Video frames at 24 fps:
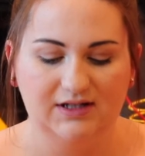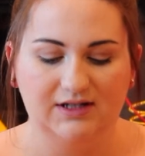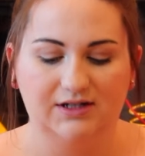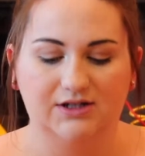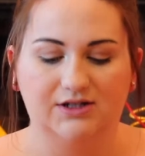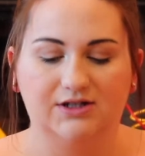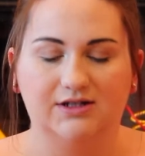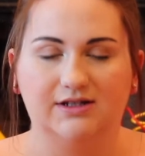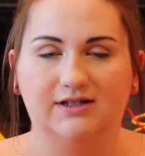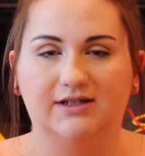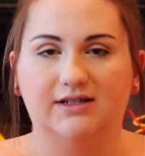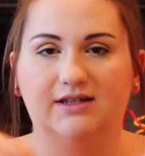
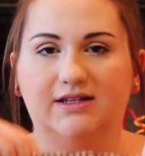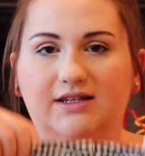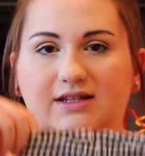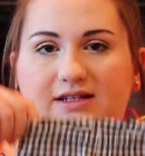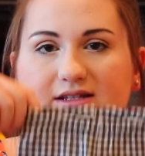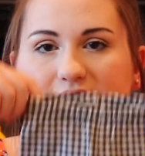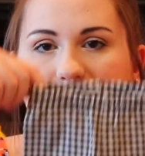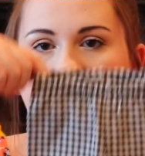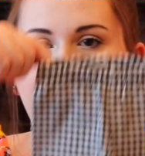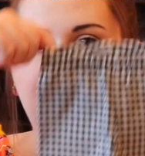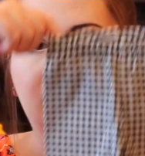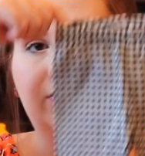it's just
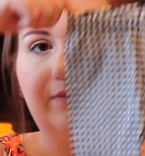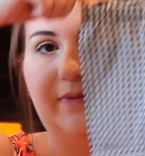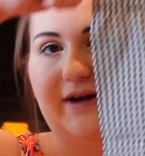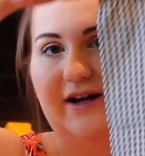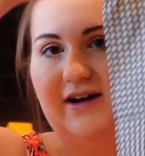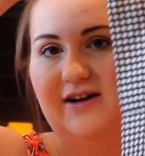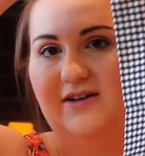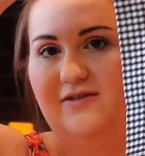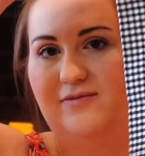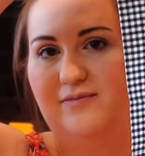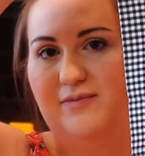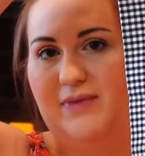these little
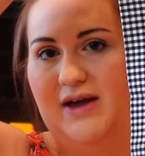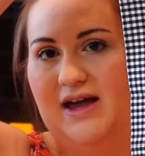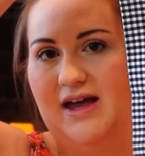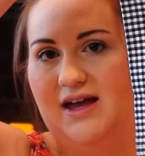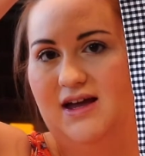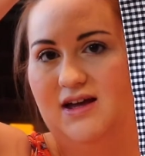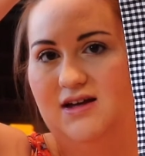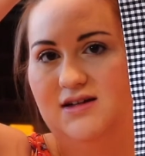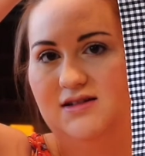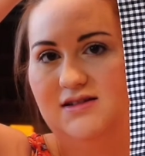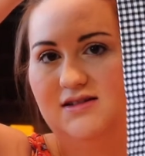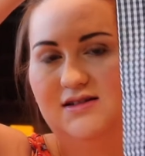pair of
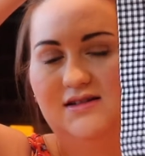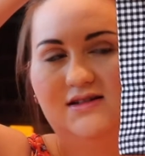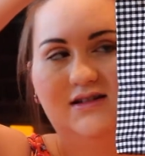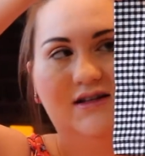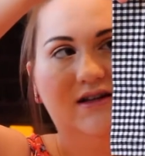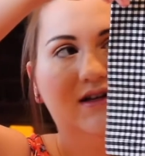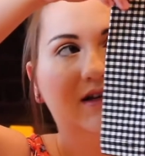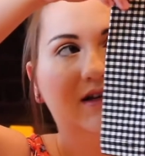pants,